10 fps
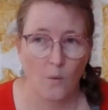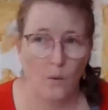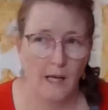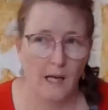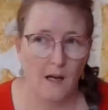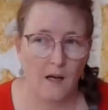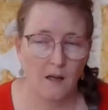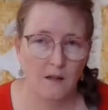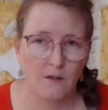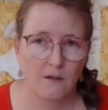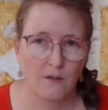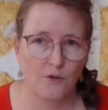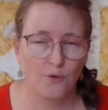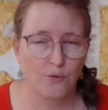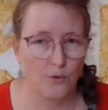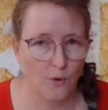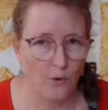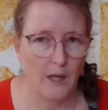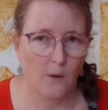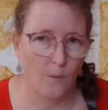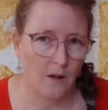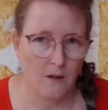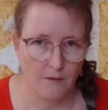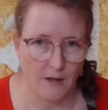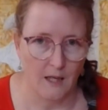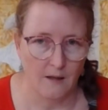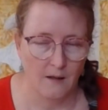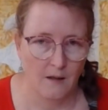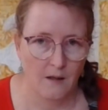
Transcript: we are drawing with thread.